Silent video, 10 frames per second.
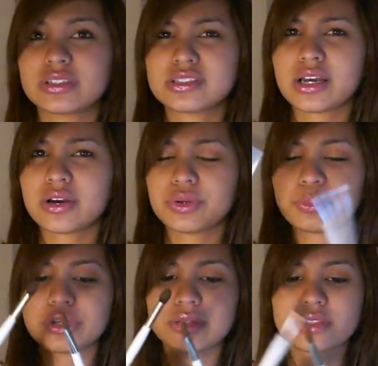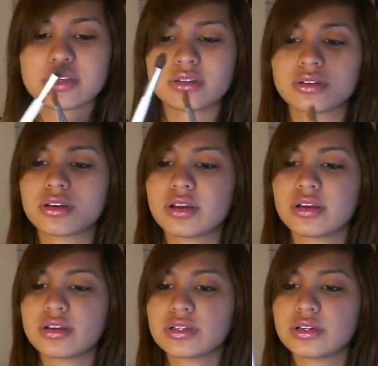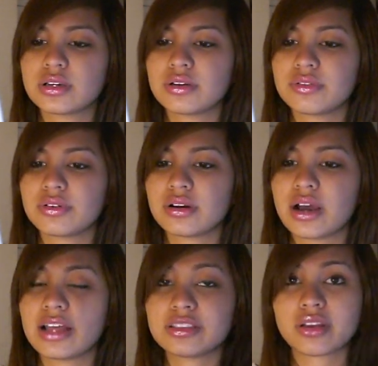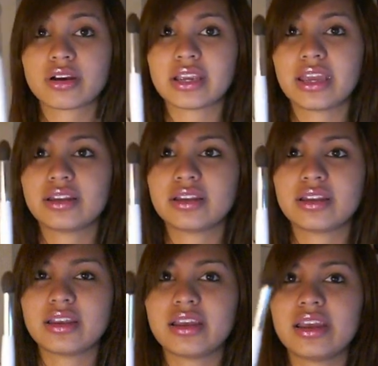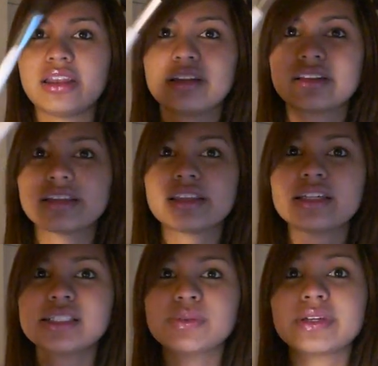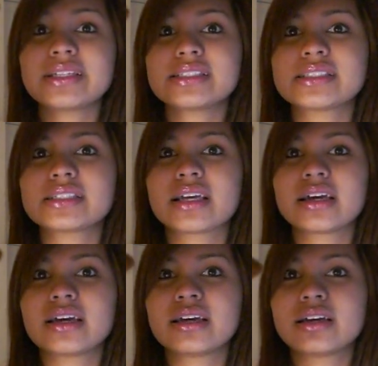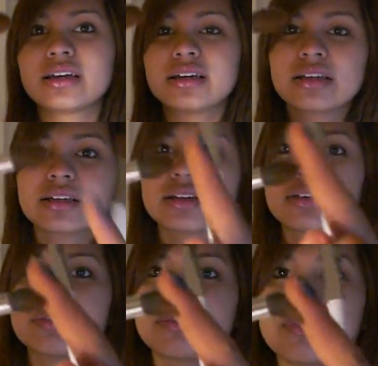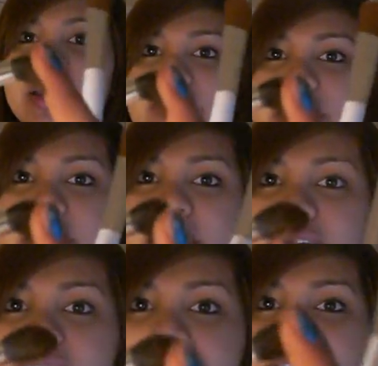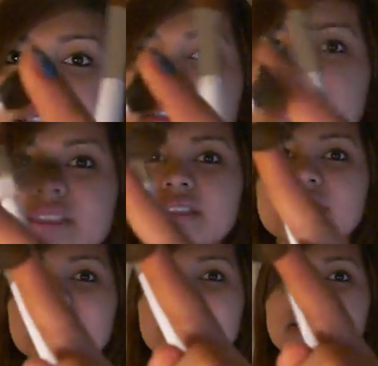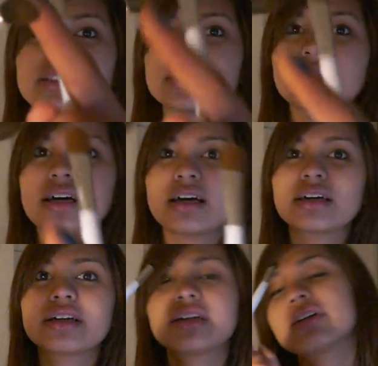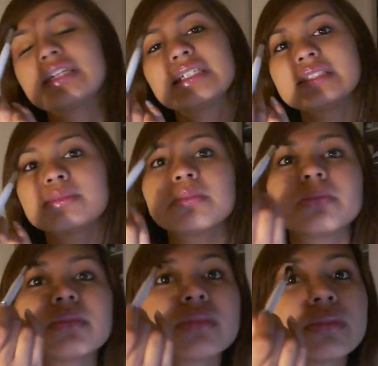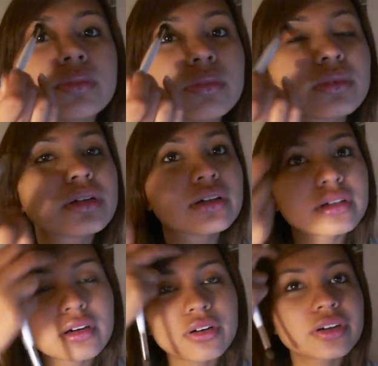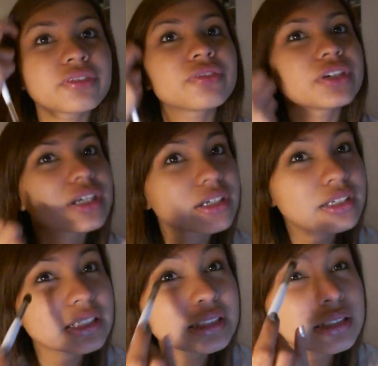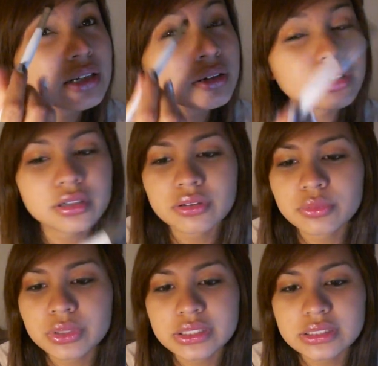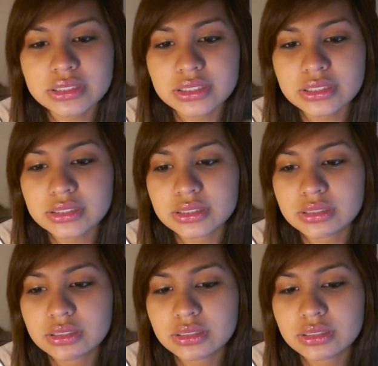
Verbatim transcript: Is that how you pronounce it? At Target. And this one is very nice. It's the crease or for the crease or what is this?